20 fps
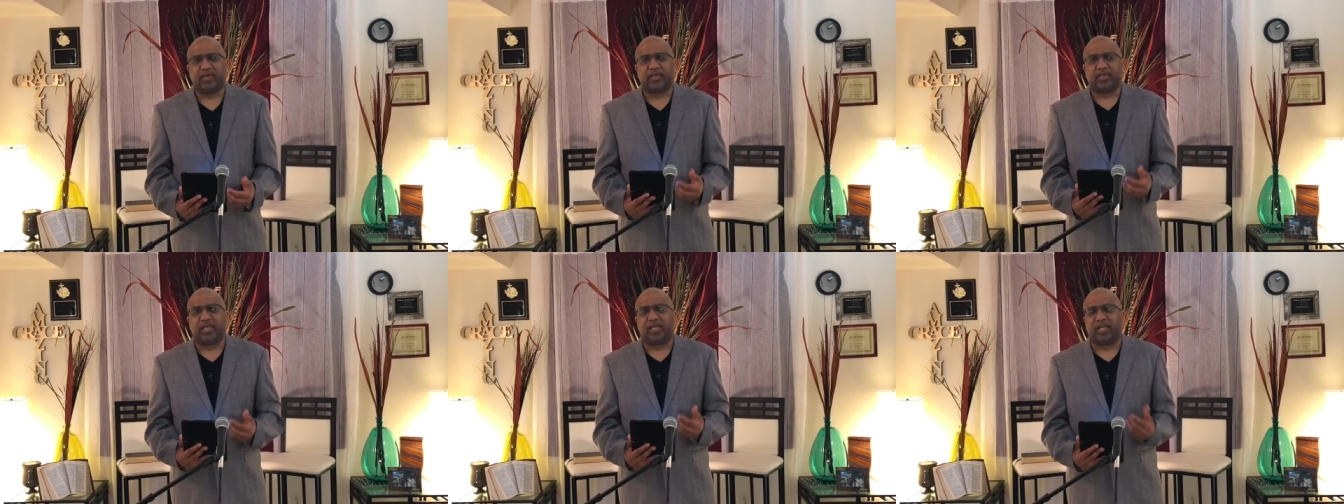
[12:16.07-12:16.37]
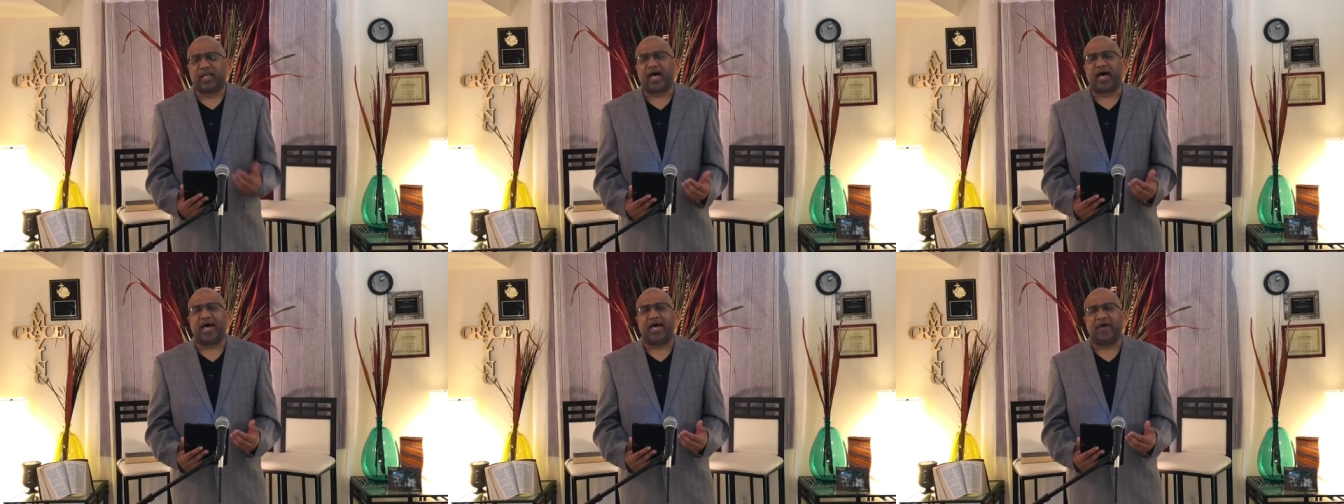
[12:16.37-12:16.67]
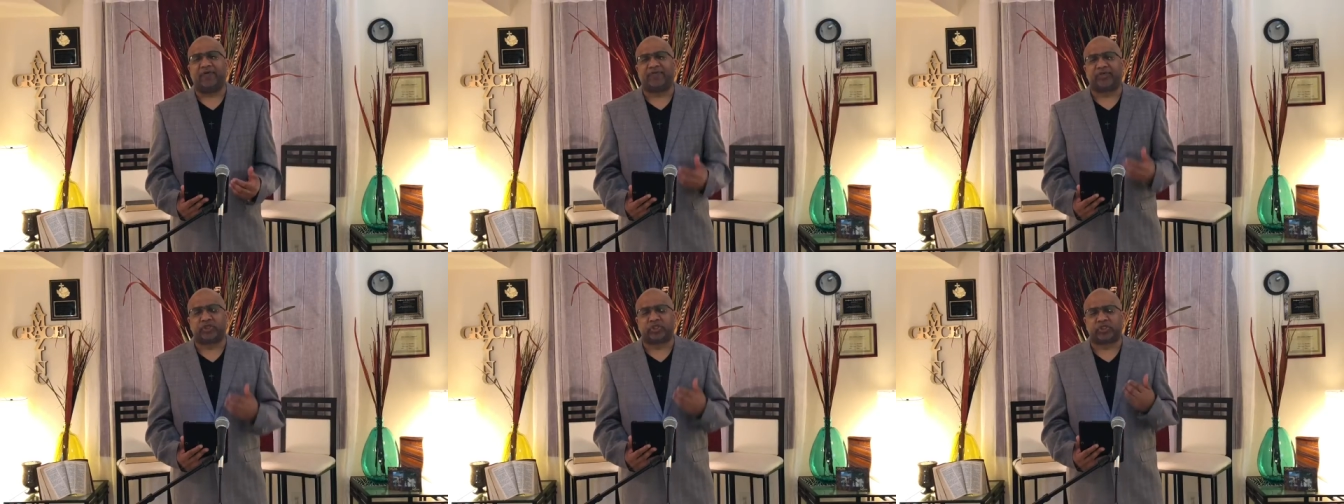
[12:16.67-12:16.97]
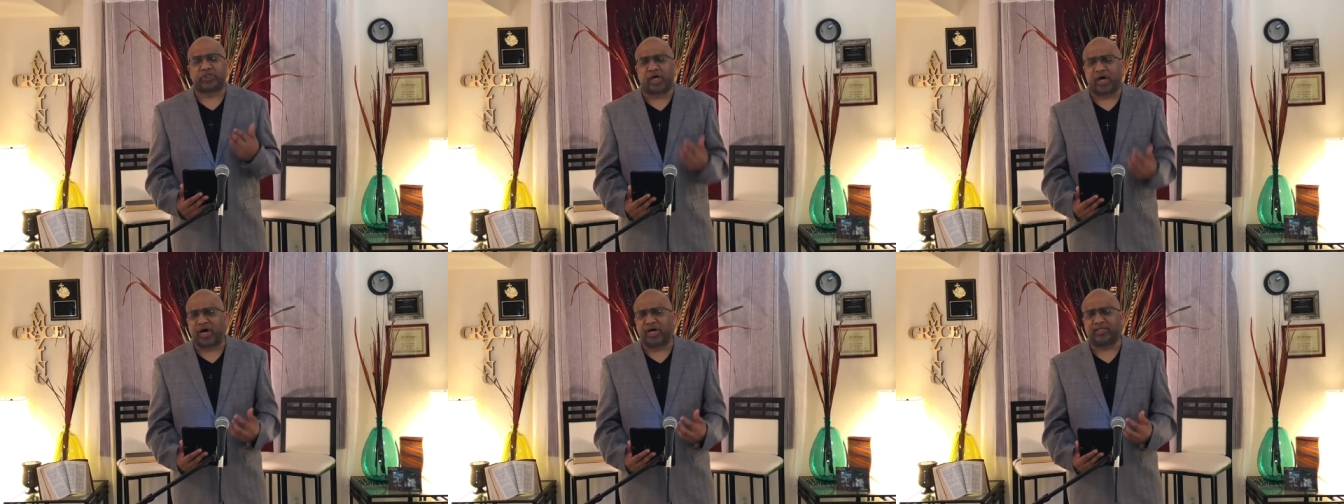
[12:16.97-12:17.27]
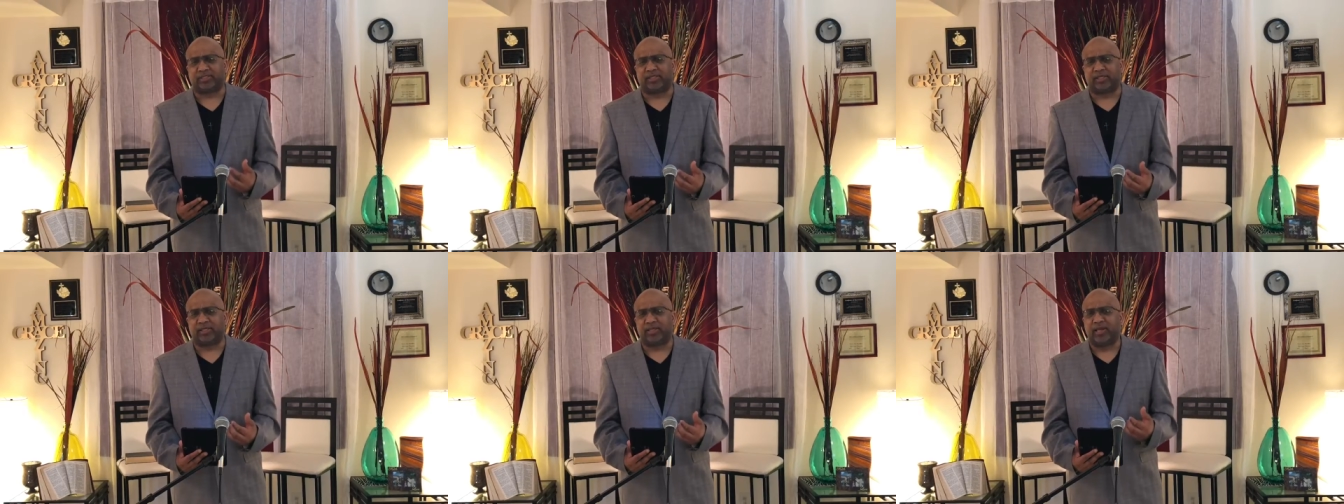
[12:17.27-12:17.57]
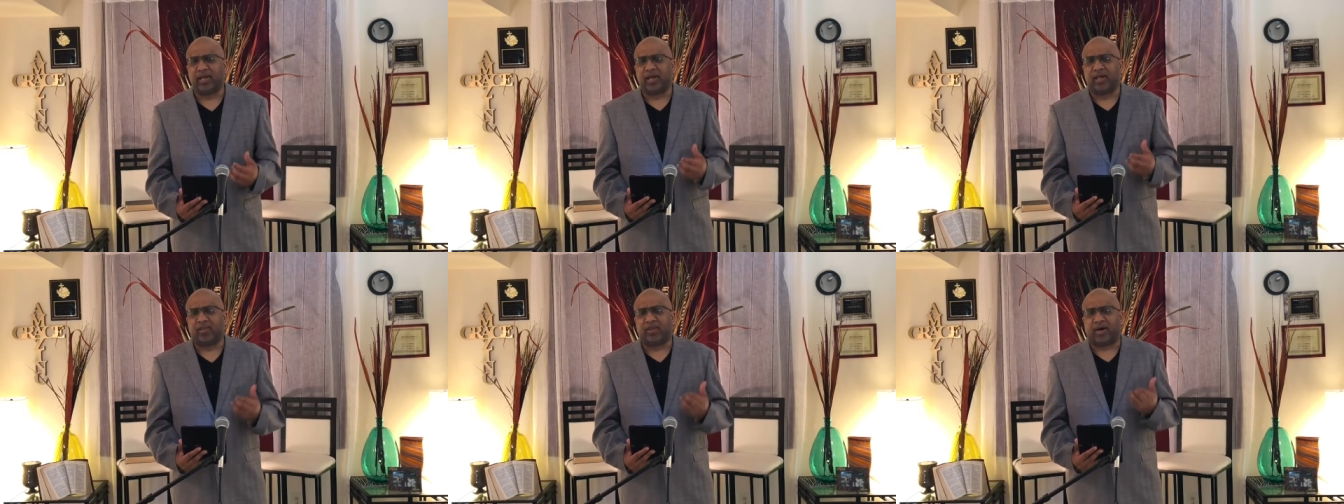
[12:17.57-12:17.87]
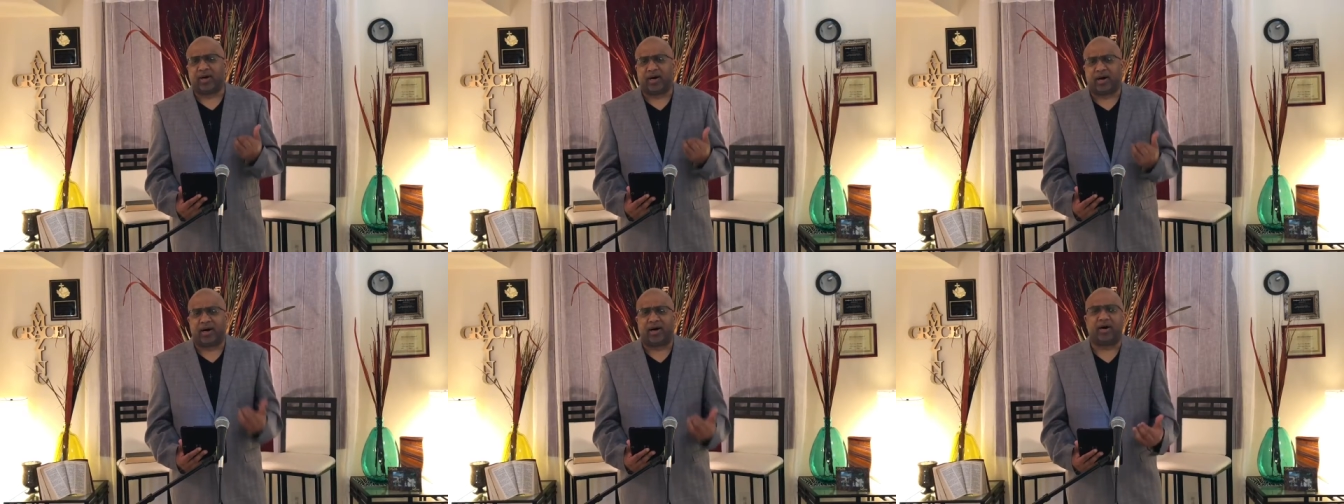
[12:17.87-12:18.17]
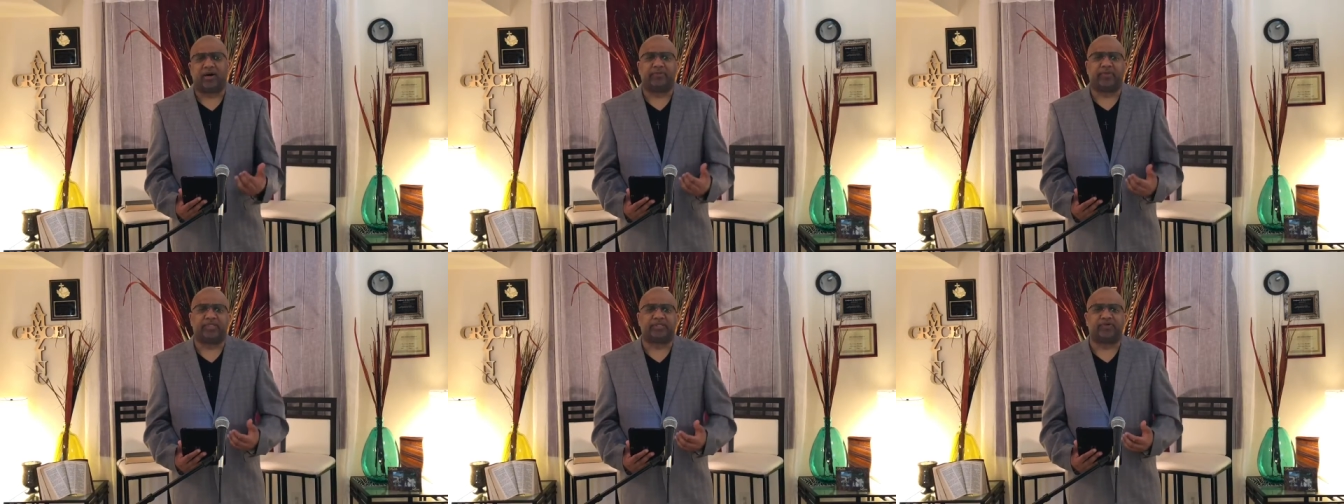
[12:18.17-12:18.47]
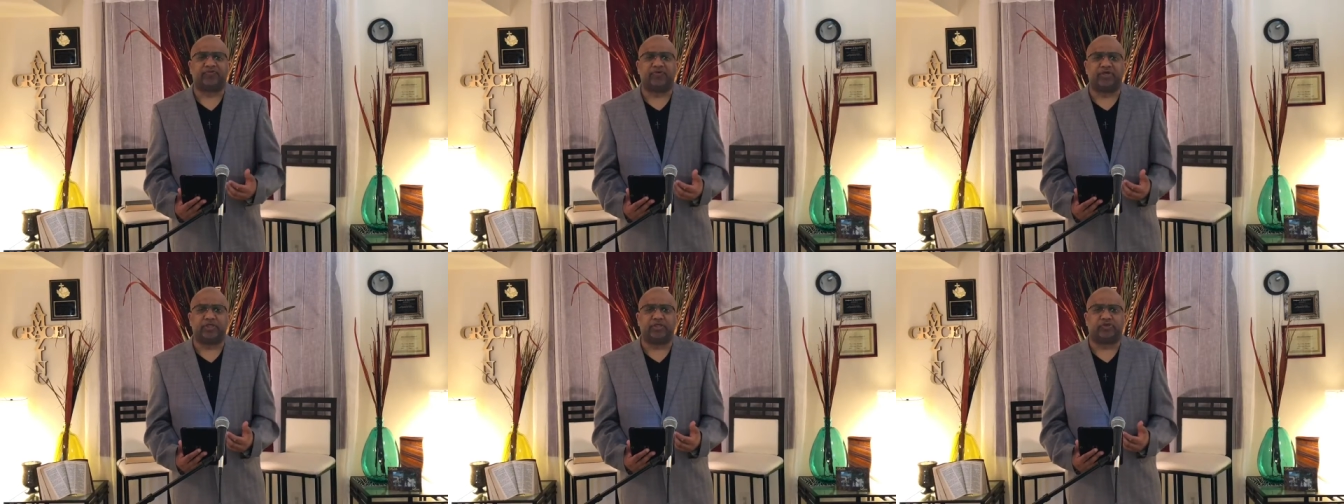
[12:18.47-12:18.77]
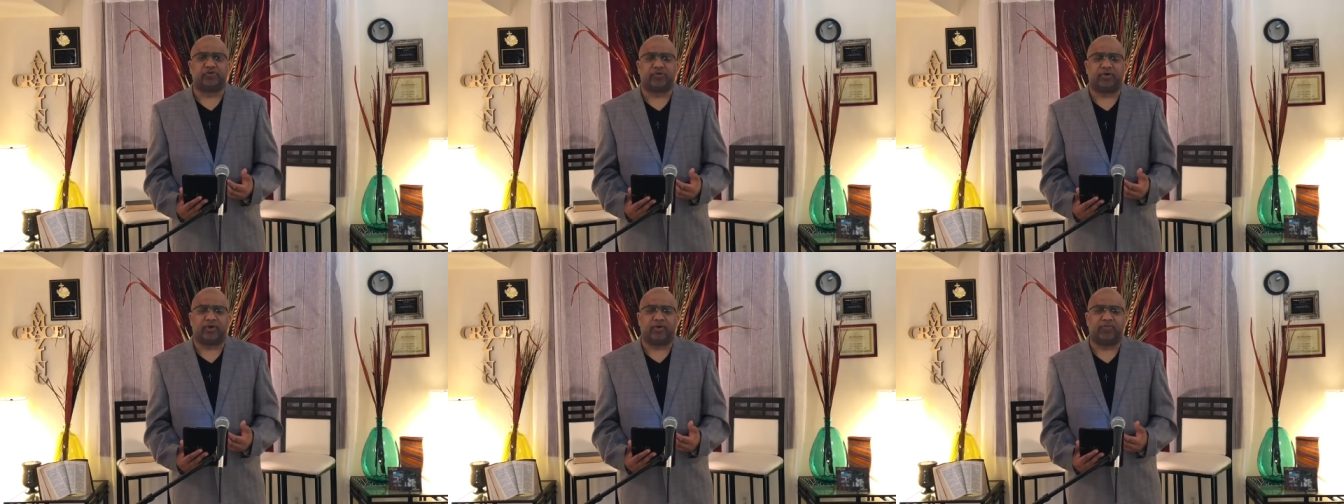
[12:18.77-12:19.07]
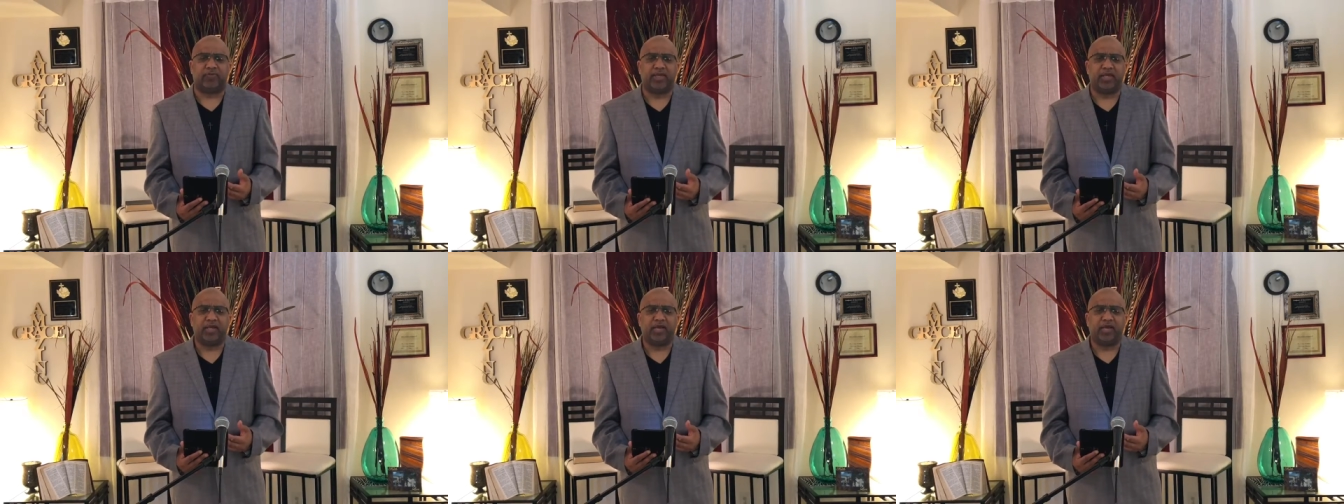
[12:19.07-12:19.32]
Goliath is taunting the armies of Israel.